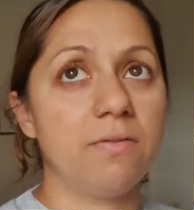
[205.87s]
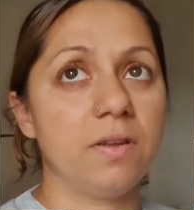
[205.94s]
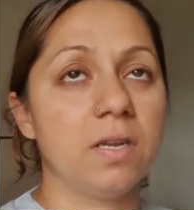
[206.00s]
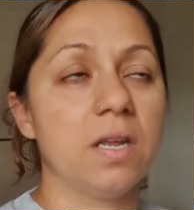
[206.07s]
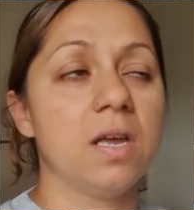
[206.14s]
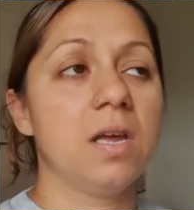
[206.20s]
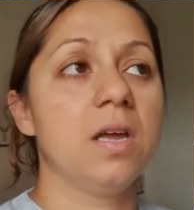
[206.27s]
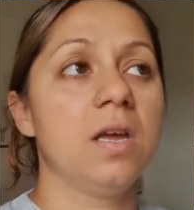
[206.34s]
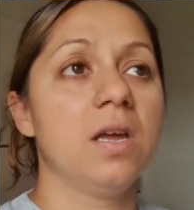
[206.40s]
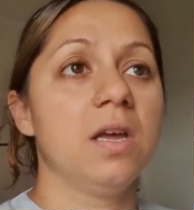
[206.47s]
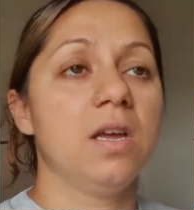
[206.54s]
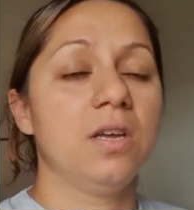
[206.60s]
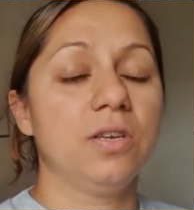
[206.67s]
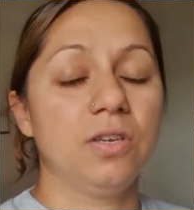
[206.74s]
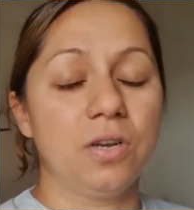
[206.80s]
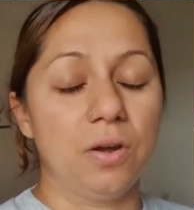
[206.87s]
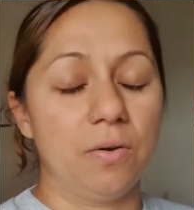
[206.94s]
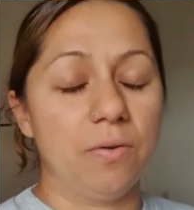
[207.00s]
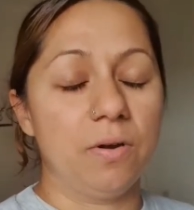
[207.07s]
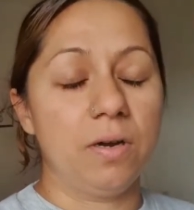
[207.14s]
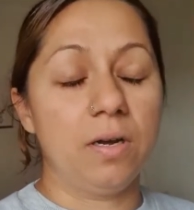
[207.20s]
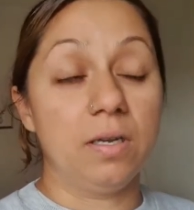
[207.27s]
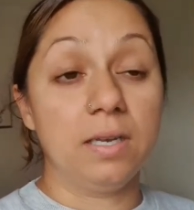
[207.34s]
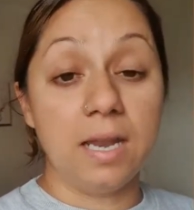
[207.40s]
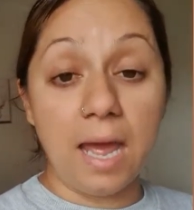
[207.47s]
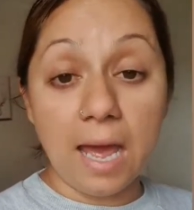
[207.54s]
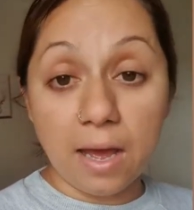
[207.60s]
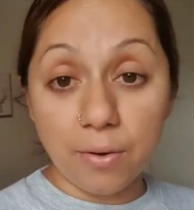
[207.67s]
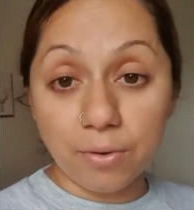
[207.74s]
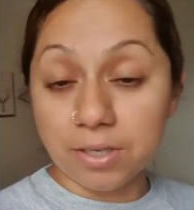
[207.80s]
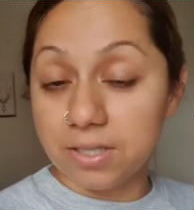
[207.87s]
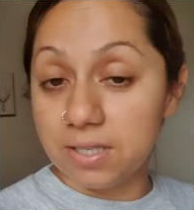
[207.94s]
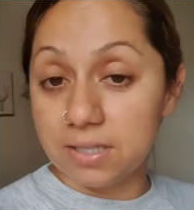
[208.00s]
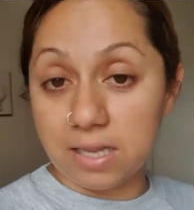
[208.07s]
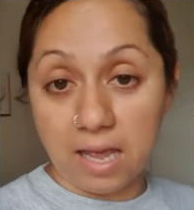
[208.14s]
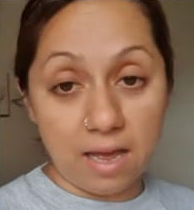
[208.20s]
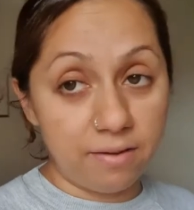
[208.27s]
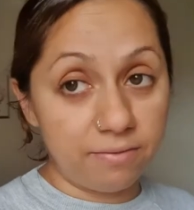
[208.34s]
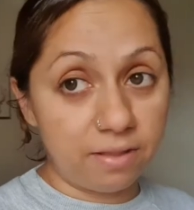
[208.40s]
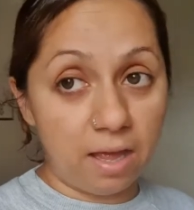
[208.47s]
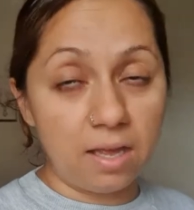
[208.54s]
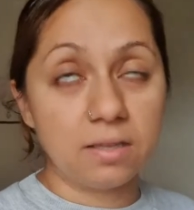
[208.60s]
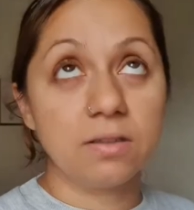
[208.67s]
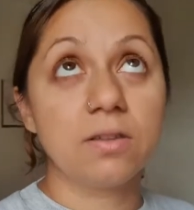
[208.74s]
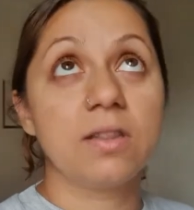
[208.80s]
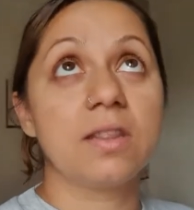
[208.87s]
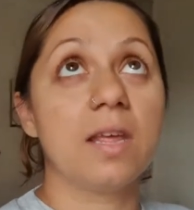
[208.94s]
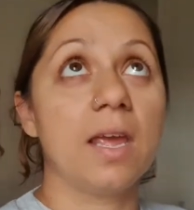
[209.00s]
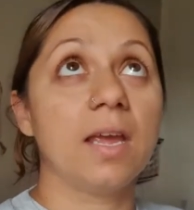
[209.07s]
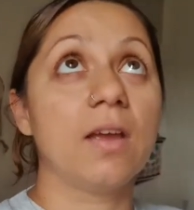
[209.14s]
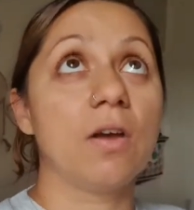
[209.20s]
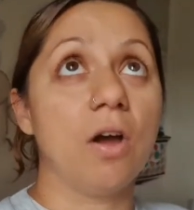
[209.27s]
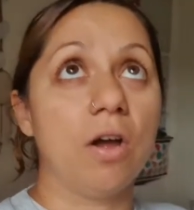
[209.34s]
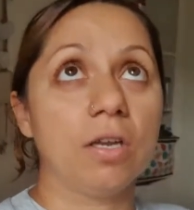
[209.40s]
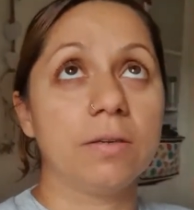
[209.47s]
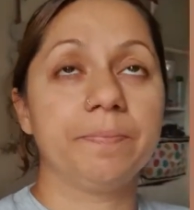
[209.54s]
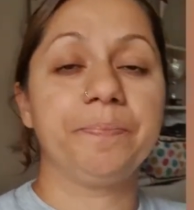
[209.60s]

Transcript: And now he doesn't have that, thank God.